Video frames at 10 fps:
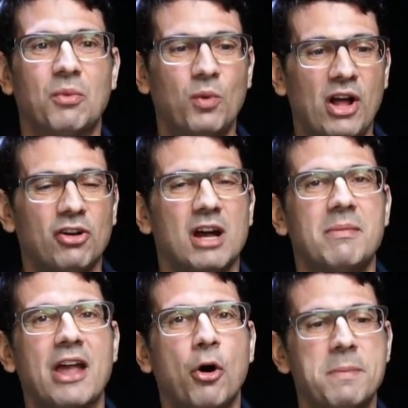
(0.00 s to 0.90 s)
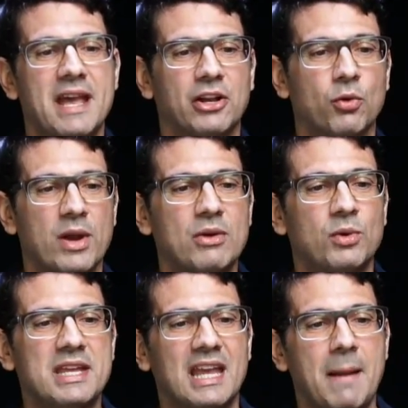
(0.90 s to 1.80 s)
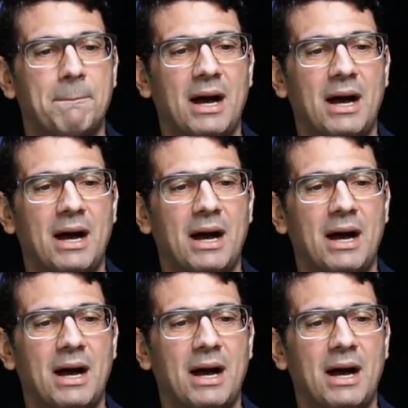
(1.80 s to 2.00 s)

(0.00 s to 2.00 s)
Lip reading: Welcome. I hope you had a great weekend.